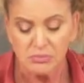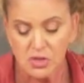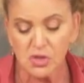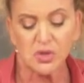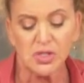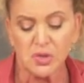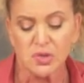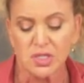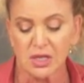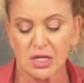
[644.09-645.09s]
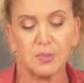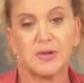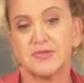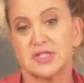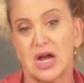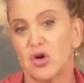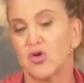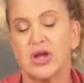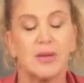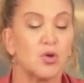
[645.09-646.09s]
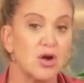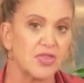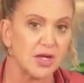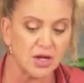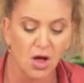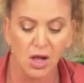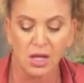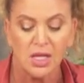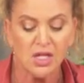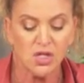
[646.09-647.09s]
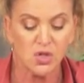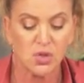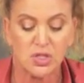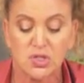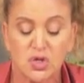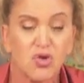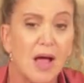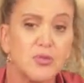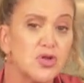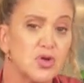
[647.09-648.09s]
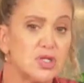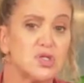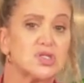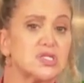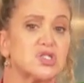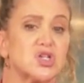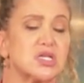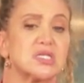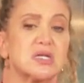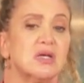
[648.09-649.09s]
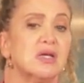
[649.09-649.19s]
You can use a little bit of sour cream or nothing at all. You can use the crab, or you can use this, just